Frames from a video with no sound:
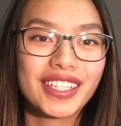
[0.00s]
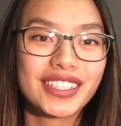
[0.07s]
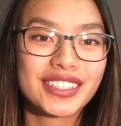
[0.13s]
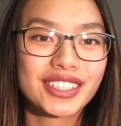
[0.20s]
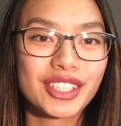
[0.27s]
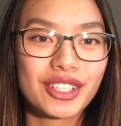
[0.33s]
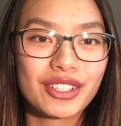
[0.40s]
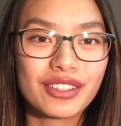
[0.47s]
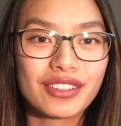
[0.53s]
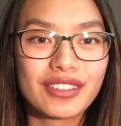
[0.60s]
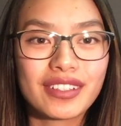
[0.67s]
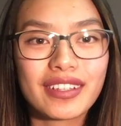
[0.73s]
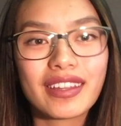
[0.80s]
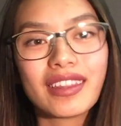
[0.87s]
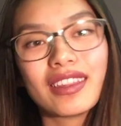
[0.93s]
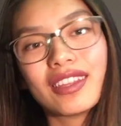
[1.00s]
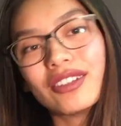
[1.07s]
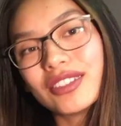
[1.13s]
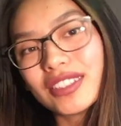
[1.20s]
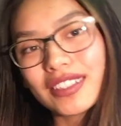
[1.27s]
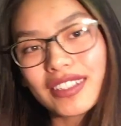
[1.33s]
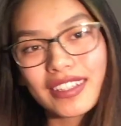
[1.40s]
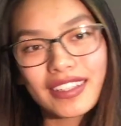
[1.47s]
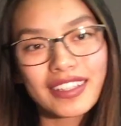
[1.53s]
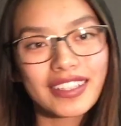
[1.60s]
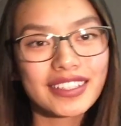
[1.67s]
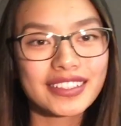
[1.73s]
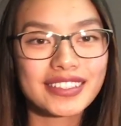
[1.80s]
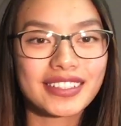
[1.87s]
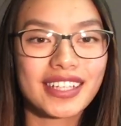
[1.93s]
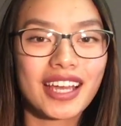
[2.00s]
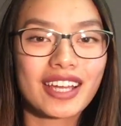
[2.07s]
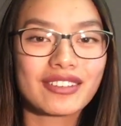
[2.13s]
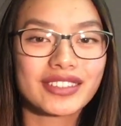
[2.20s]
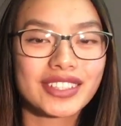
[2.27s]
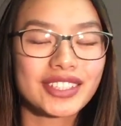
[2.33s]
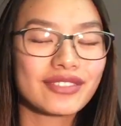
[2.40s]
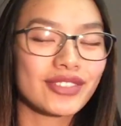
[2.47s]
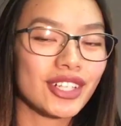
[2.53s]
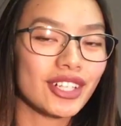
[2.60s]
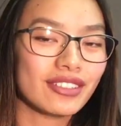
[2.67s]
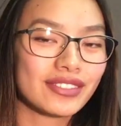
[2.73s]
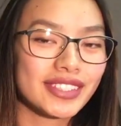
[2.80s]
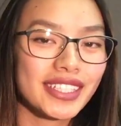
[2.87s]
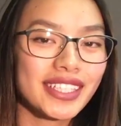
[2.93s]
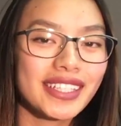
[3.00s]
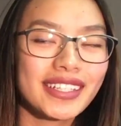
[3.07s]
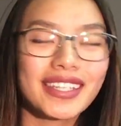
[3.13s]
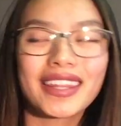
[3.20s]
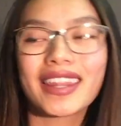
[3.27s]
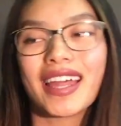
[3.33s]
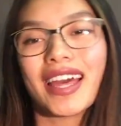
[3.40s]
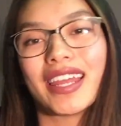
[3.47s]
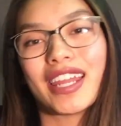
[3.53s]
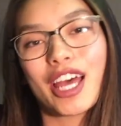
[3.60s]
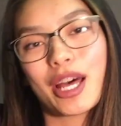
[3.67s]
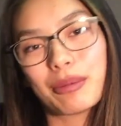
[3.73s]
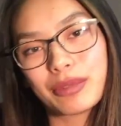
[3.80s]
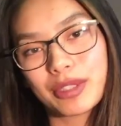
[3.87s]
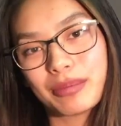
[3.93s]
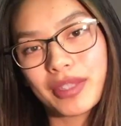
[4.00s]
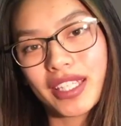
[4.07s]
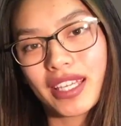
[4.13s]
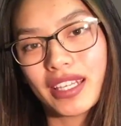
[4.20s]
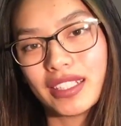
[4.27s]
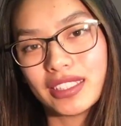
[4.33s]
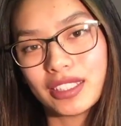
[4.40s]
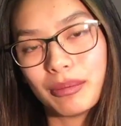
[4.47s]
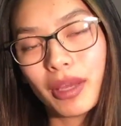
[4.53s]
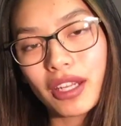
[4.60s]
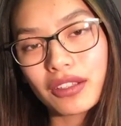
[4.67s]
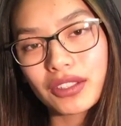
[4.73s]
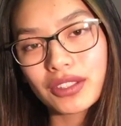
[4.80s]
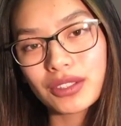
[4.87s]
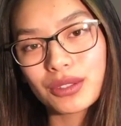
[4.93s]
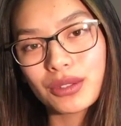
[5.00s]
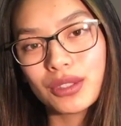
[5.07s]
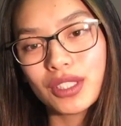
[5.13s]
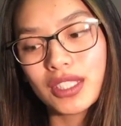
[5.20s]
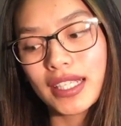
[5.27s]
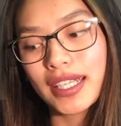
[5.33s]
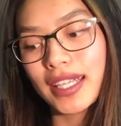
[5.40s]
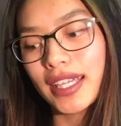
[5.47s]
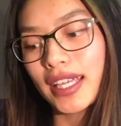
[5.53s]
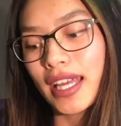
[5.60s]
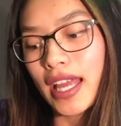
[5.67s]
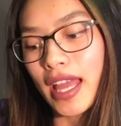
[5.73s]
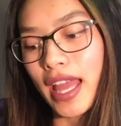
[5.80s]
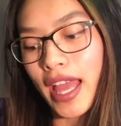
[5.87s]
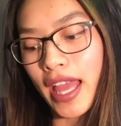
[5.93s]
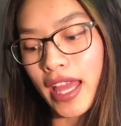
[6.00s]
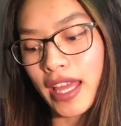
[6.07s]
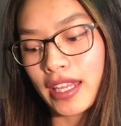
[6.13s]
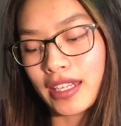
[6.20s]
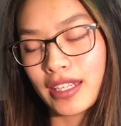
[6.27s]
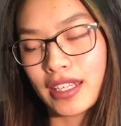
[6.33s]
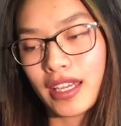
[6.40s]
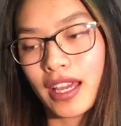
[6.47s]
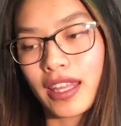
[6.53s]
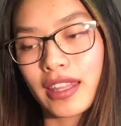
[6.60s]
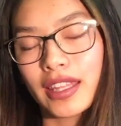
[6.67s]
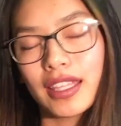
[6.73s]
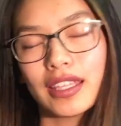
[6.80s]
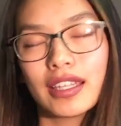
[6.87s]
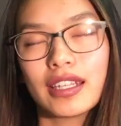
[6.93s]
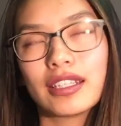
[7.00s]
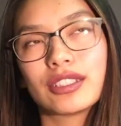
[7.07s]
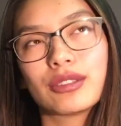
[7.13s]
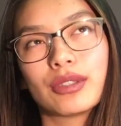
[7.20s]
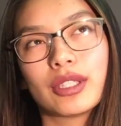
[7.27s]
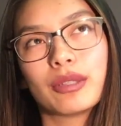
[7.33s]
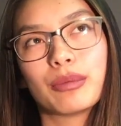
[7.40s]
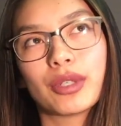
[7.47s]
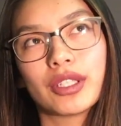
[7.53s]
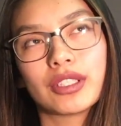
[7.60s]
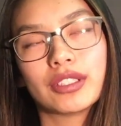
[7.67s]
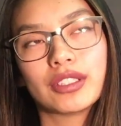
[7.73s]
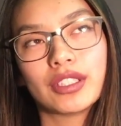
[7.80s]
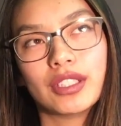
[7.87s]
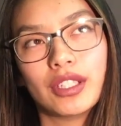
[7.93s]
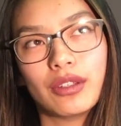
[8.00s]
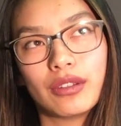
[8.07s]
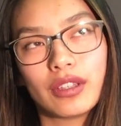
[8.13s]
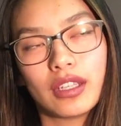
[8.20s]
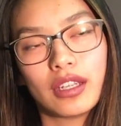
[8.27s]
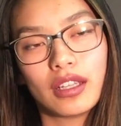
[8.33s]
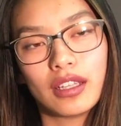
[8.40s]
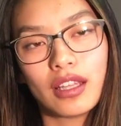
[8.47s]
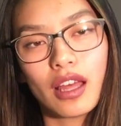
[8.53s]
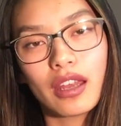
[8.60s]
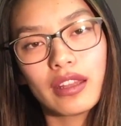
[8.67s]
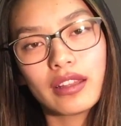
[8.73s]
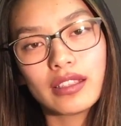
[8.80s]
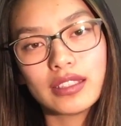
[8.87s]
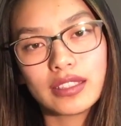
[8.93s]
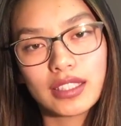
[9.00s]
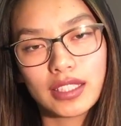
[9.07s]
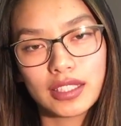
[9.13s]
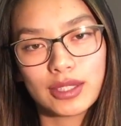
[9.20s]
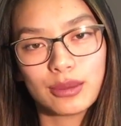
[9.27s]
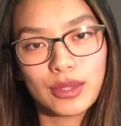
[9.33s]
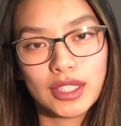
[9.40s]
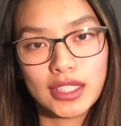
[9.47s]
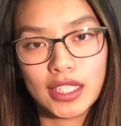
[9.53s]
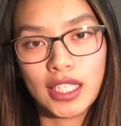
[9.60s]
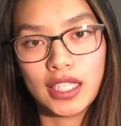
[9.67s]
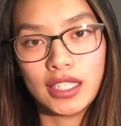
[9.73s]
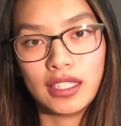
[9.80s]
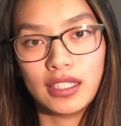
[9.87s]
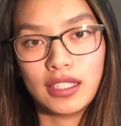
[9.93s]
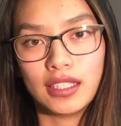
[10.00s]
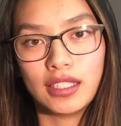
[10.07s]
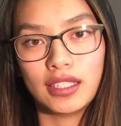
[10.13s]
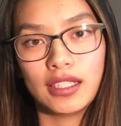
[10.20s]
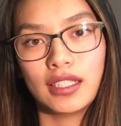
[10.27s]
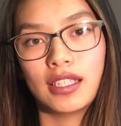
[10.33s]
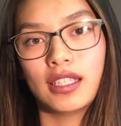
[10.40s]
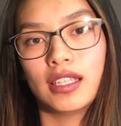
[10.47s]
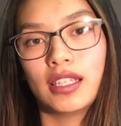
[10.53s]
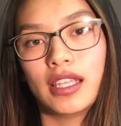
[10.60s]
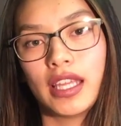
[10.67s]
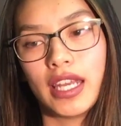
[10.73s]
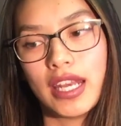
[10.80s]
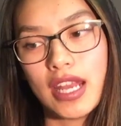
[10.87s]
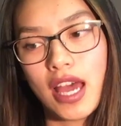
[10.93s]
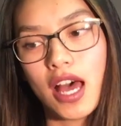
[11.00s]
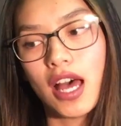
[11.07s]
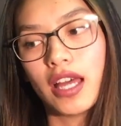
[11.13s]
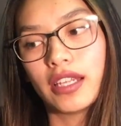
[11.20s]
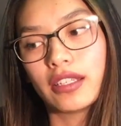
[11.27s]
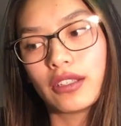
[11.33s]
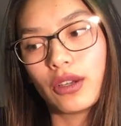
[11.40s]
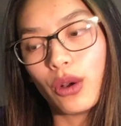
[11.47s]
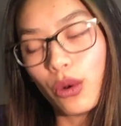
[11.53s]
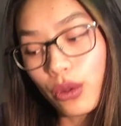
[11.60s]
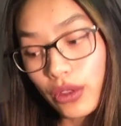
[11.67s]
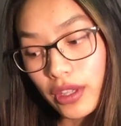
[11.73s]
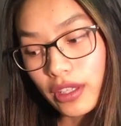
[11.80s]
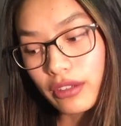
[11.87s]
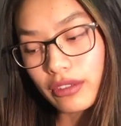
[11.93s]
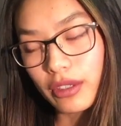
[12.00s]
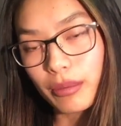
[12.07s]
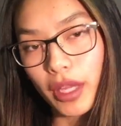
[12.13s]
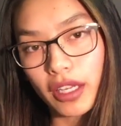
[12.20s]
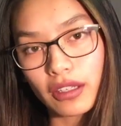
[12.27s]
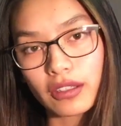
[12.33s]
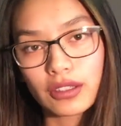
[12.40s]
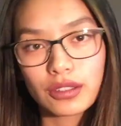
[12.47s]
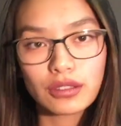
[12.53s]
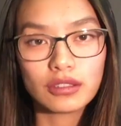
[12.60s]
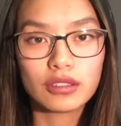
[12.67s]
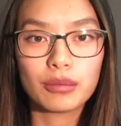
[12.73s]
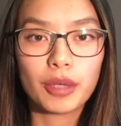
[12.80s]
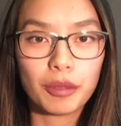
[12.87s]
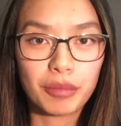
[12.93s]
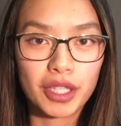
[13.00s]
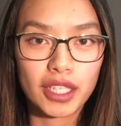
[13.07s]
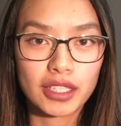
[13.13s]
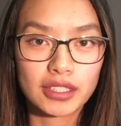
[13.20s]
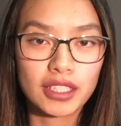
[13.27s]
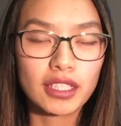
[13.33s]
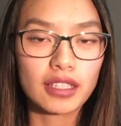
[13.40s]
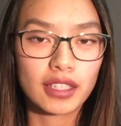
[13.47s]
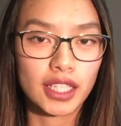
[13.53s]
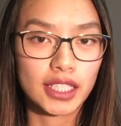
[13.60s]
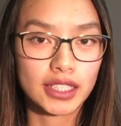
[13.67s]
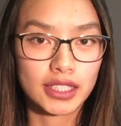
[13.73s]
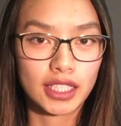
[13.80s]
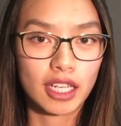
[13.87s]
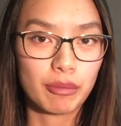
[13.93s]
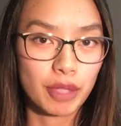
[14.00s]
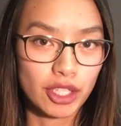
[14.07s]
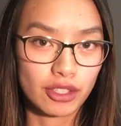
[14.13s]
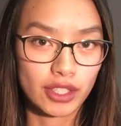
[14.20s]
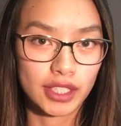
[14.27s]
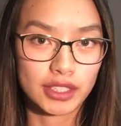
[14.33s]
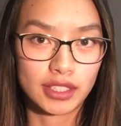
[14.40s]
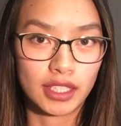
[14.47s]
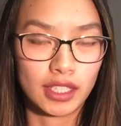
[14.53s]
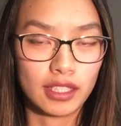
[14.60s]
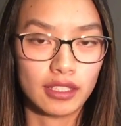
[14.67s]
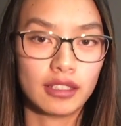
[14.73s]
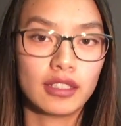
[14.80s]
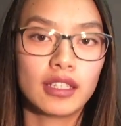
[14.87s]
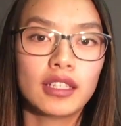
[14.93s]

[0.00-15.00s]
So those are the things that I was involved in that helped me get into medical school, and I think that it's really important to note that a lot of these things were done not only for medical school, but because they are things that I'm interested in.